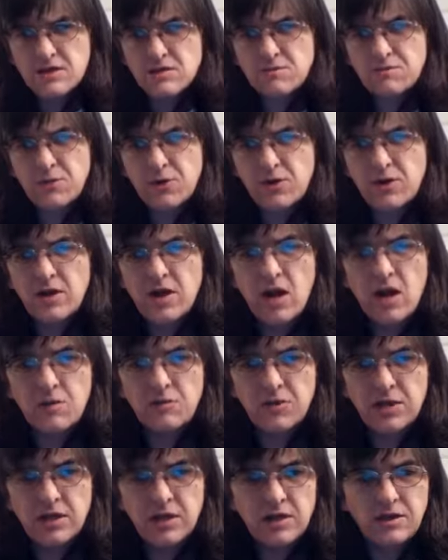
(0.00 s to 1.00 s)
What
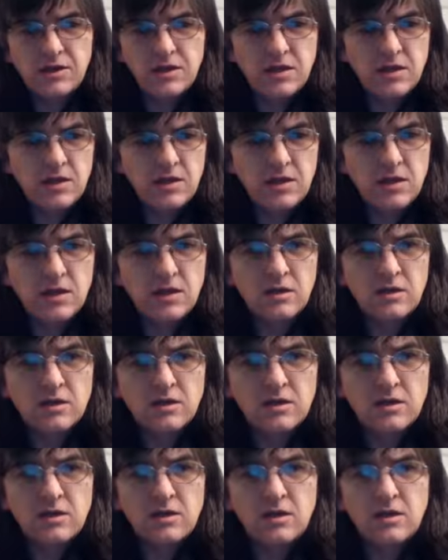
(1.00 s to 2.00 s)
helps as well is
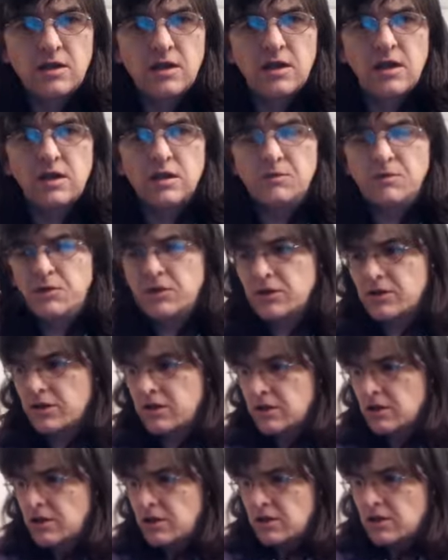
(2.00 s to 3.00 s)
on one of the
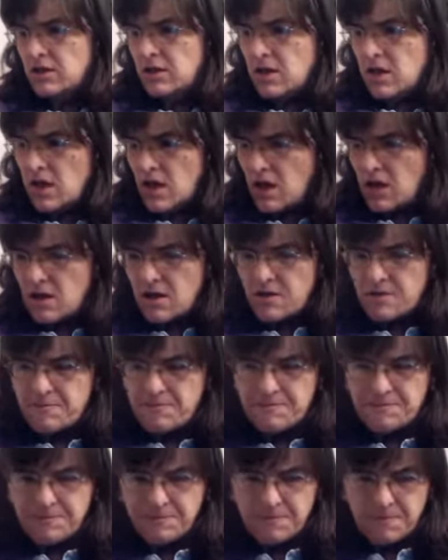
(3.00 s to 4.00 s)
forums,
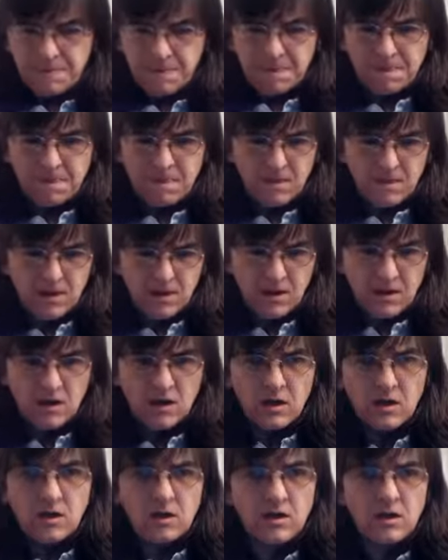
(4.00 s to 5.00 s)
somebody who had
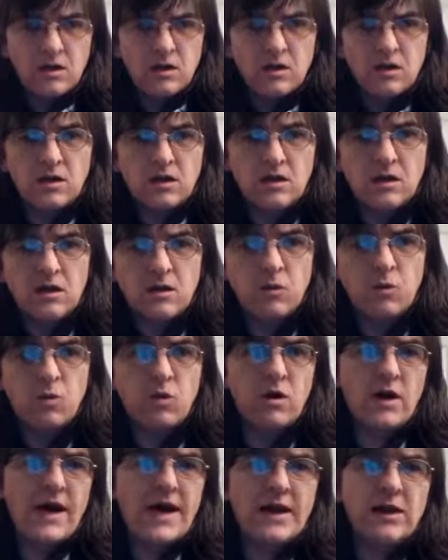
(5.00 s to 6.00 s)
loads of stuff to give
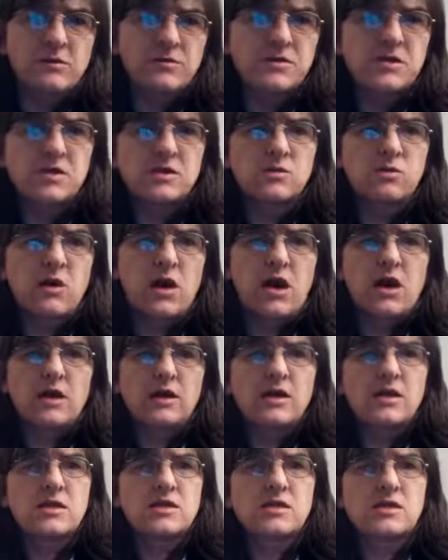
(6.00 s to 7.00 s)
away
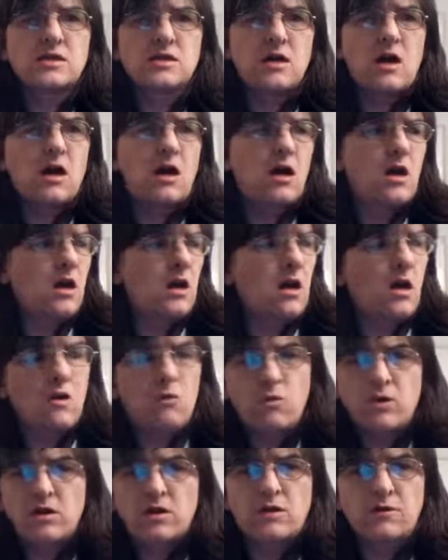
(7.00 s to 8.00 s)
and he
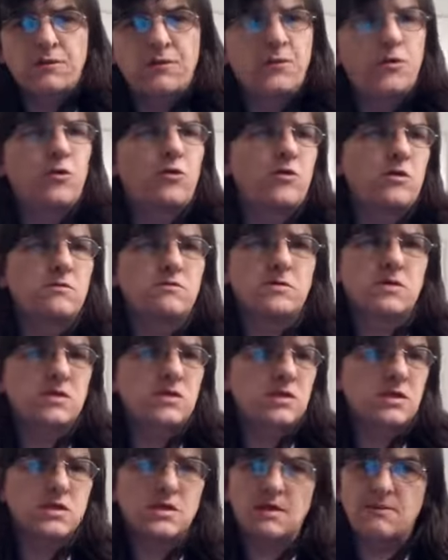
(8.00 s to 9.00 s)
wanted some Sisters of
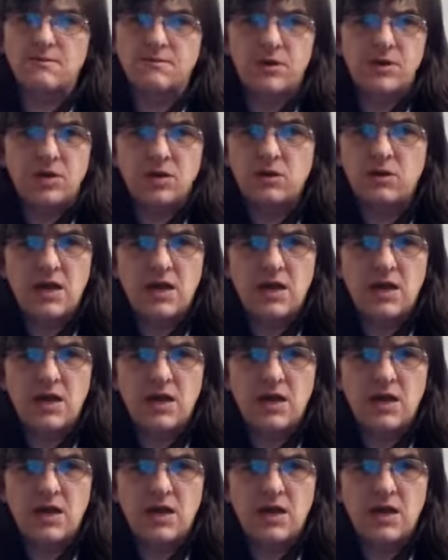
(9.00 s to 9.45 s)
Avalon.